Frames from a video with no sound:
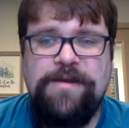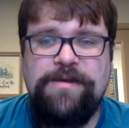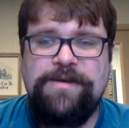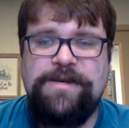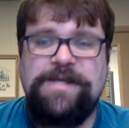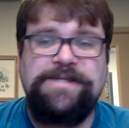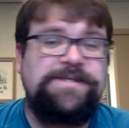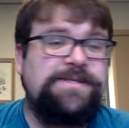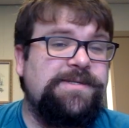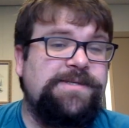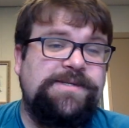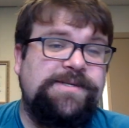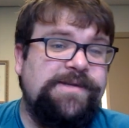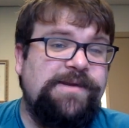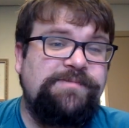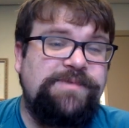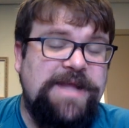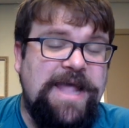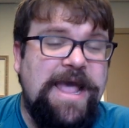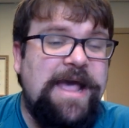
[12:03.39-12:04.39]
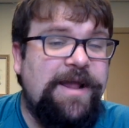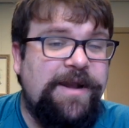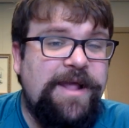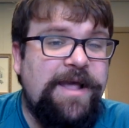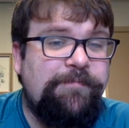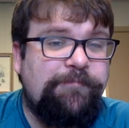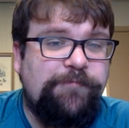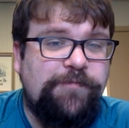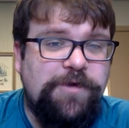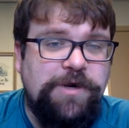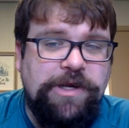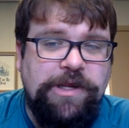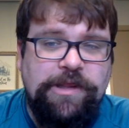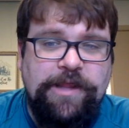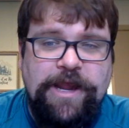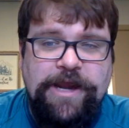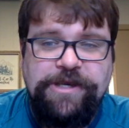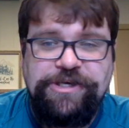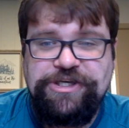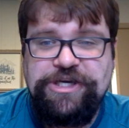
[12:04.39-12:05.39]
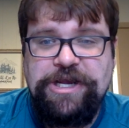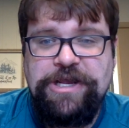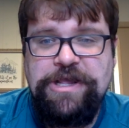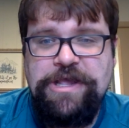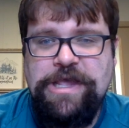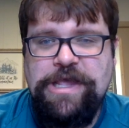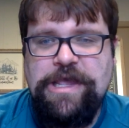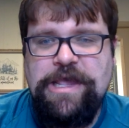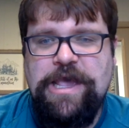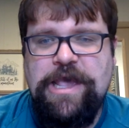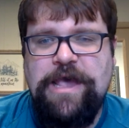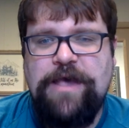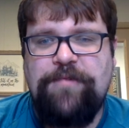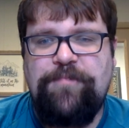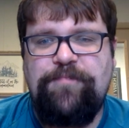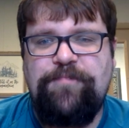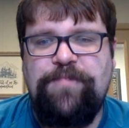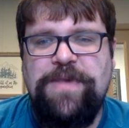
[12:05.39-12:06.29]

doesn't seem to add up for elijah uh,